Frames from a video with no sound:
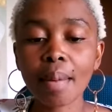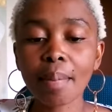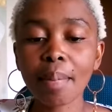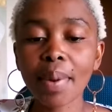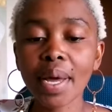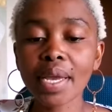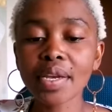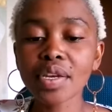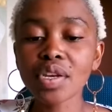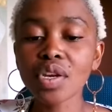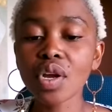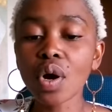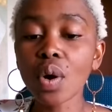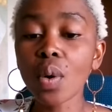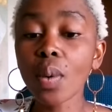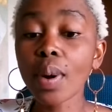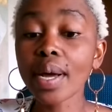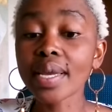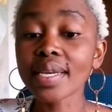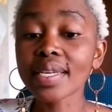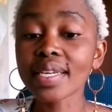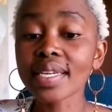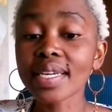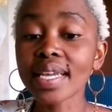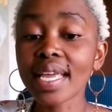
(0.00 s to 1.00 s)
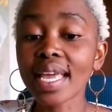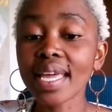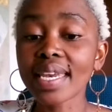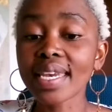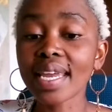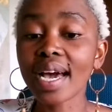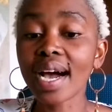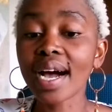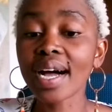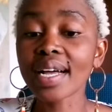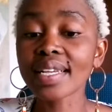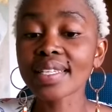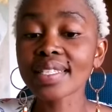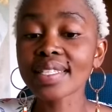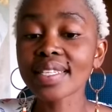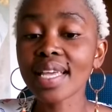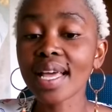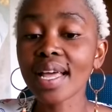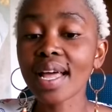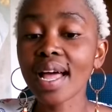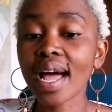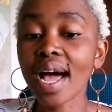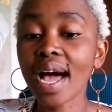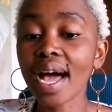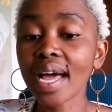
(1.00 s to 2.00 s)
but no one can ask
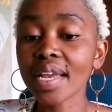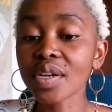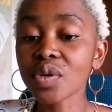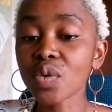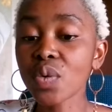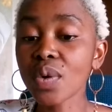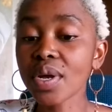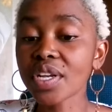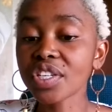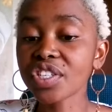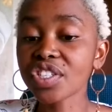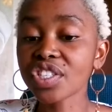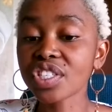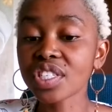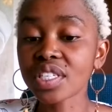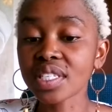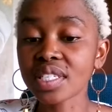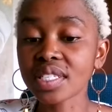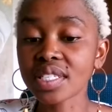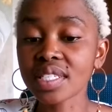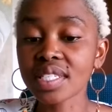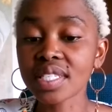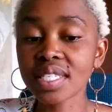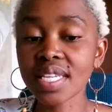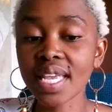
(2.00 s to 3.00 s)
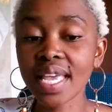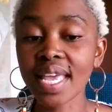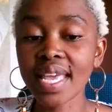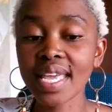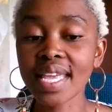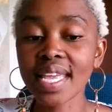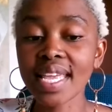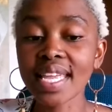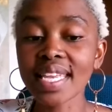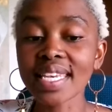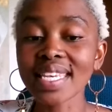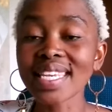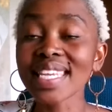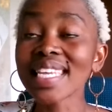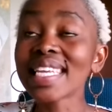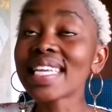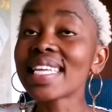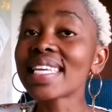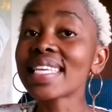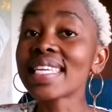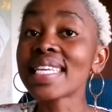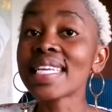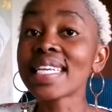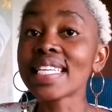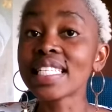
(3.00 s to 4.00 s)
hard questions
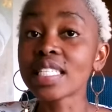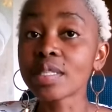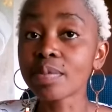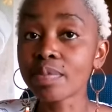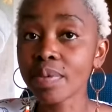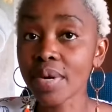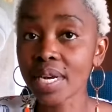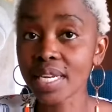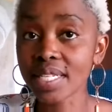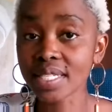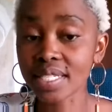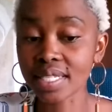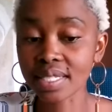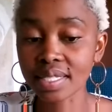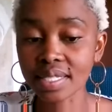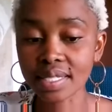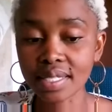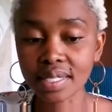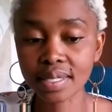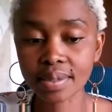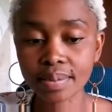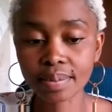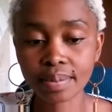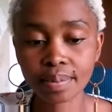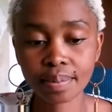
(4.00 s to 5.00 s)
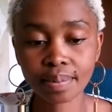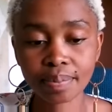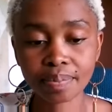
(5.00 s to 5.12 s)
in his presence.